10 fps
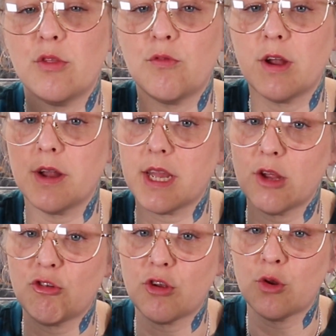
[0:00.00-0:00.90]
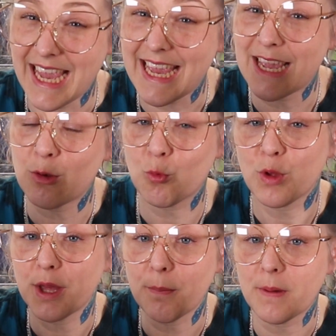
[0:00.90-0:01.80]
the variegation can
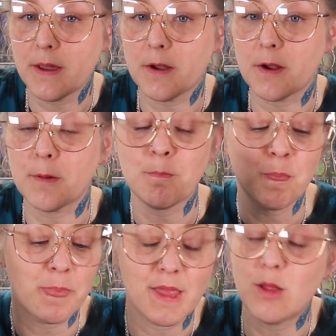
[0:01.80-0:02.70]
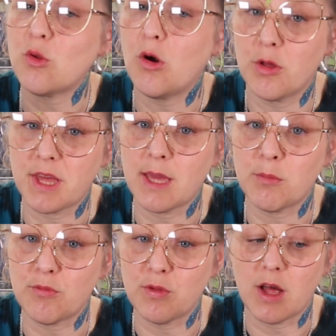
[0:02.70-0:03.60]
reappear. It's all a
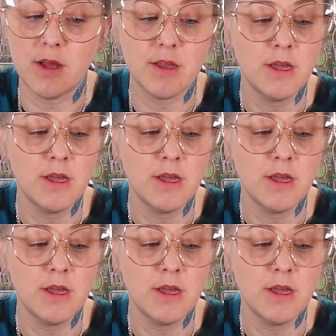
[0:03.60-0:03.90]
game of luck.